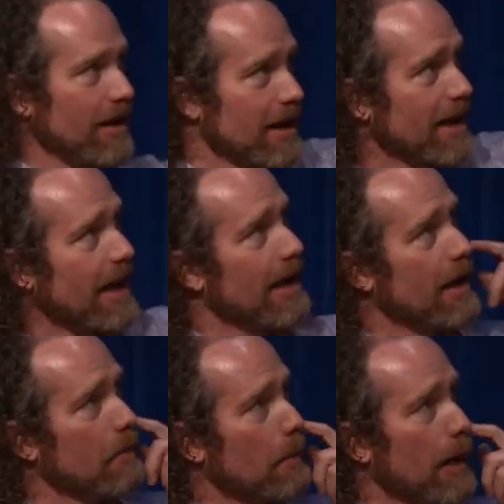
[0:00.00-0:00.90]
in a
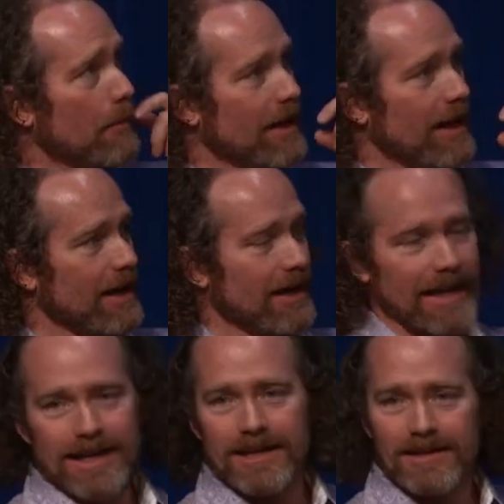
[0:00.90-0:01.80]
can, and we got to
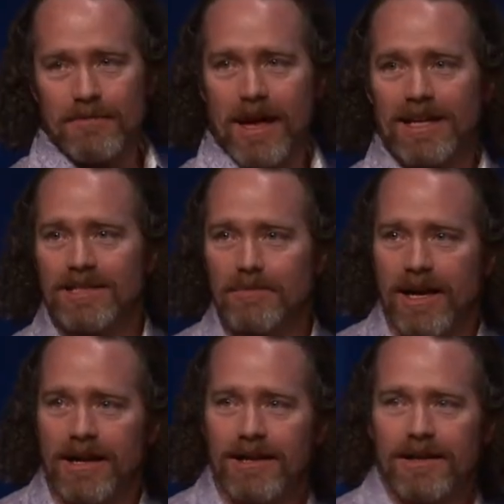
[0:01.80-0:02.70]
get it into the mass
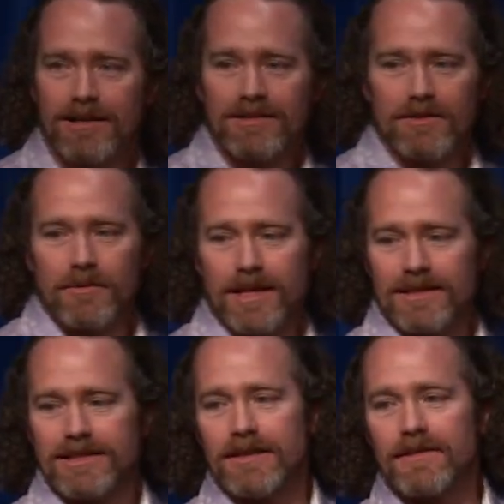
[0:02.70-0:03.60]
spec so that we can
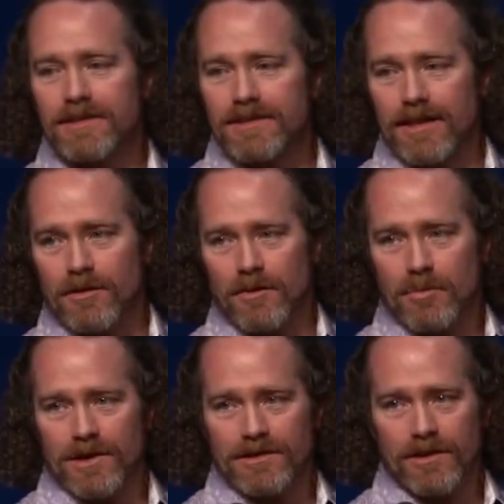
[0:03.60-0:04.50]
see if there's accelerant
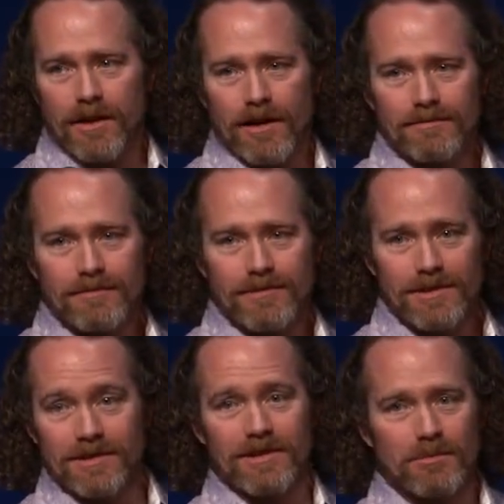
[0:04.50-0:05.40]
present or not. So
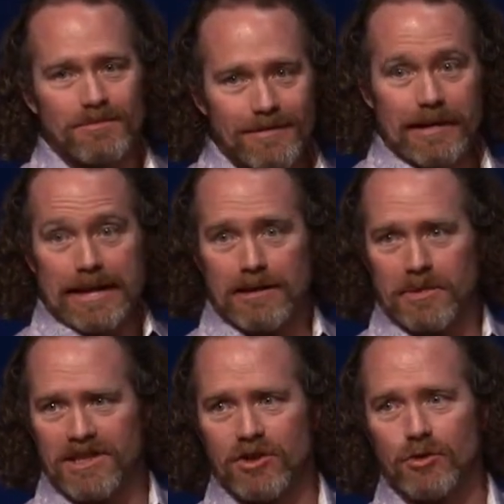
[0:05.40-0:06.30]
there's a little
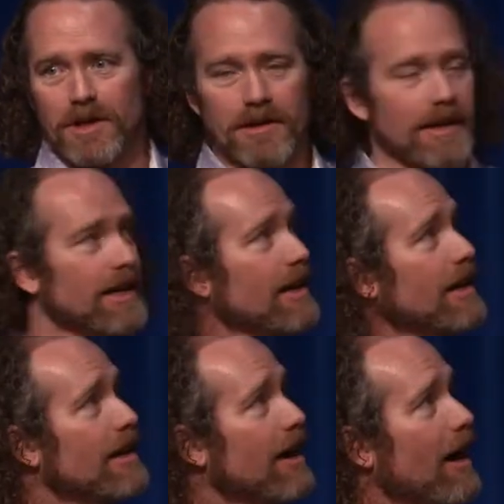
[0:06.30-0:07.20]
bit to do here,
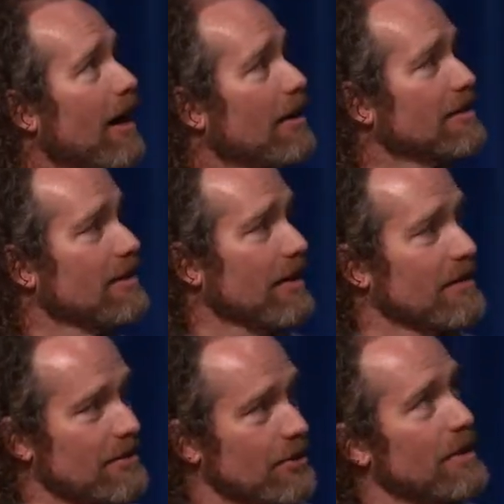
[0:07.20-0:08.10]
right? It's
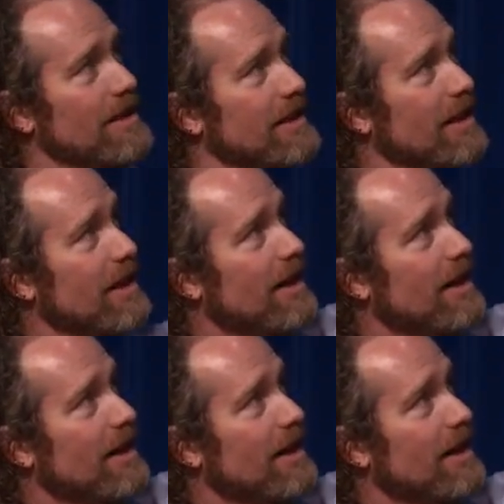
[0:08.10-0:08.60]
not too easy.